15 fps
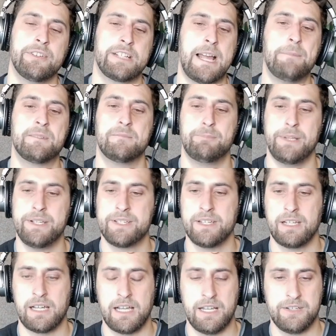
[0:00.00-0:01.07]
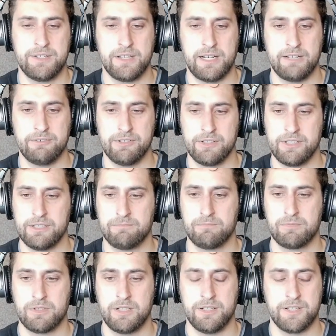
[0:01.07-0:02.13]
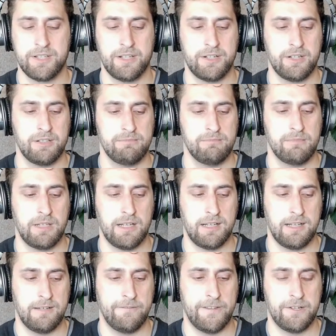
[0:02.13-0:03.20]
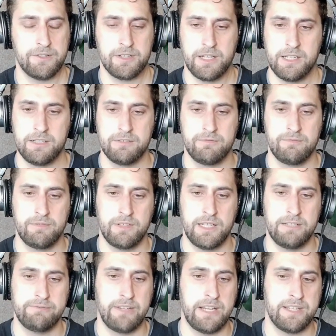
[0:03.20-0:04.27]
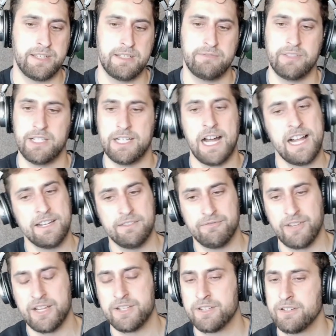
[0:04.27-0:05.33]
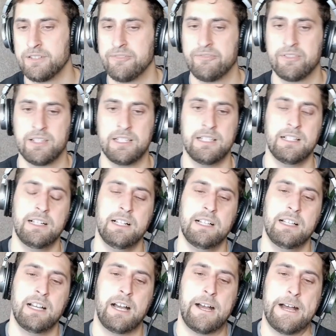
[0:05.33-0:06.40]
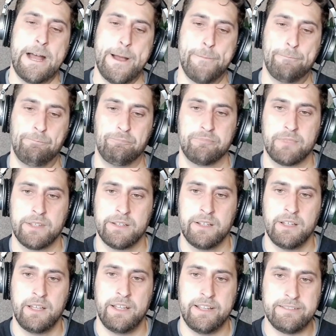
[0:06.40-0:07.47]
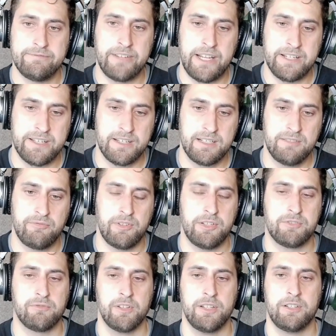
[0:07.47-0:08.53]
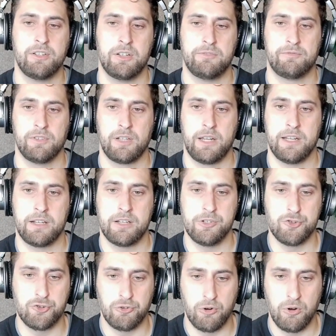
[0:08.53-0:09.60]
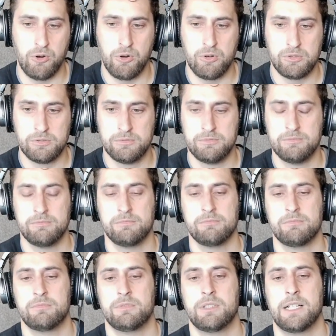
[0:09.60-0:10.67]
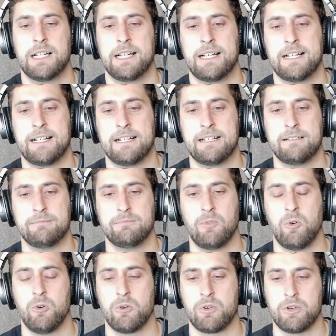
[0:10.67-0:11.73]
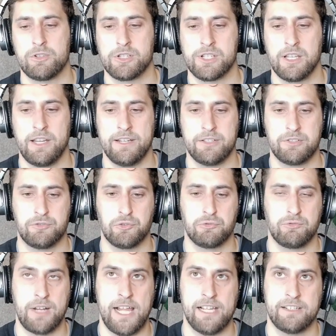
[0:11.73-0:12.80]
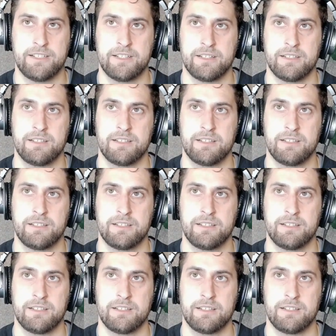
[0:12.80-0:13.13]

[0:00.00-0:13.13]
types of BCIs that I really consider. There's invasive and non-invasive. Um, Invasive is really good for like control or just like direct